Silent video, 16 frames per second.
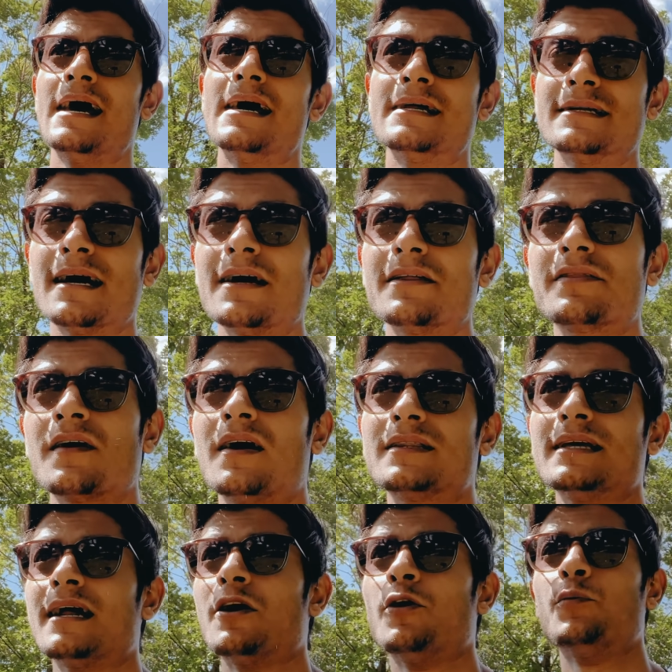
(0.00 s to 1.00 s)
And I
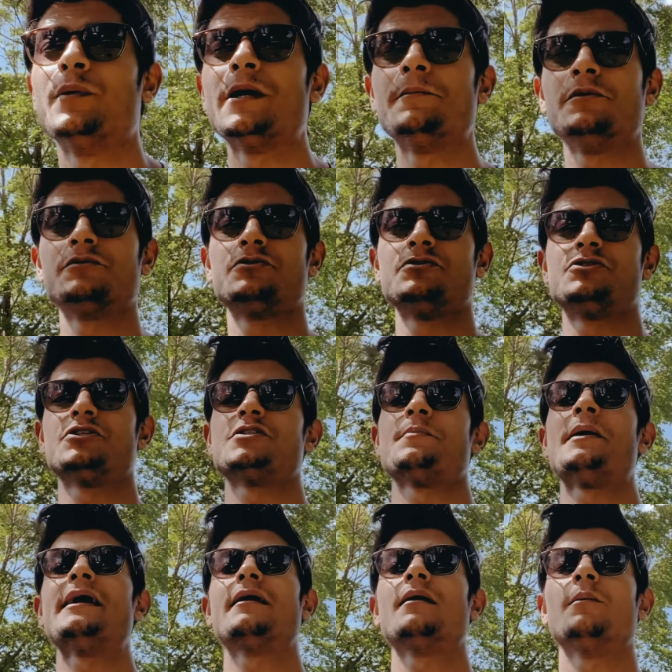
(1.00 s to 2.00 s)
thought that I'll be able to
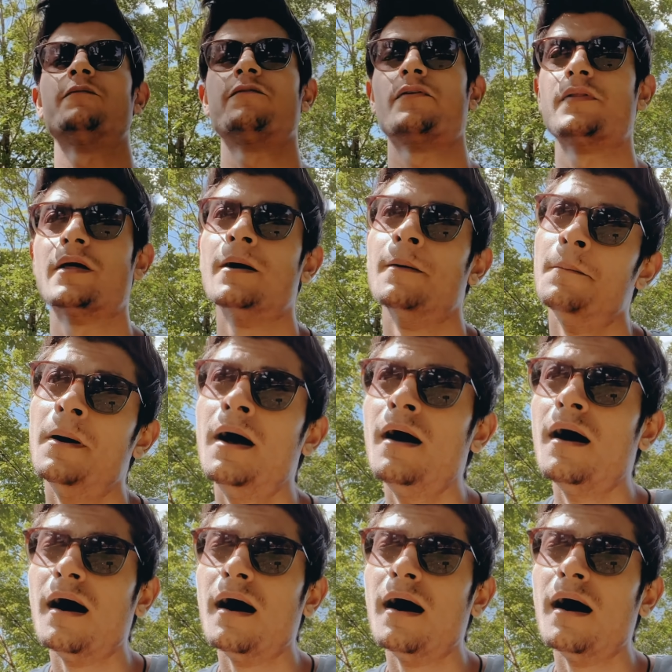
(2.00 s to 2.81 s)
just make up for them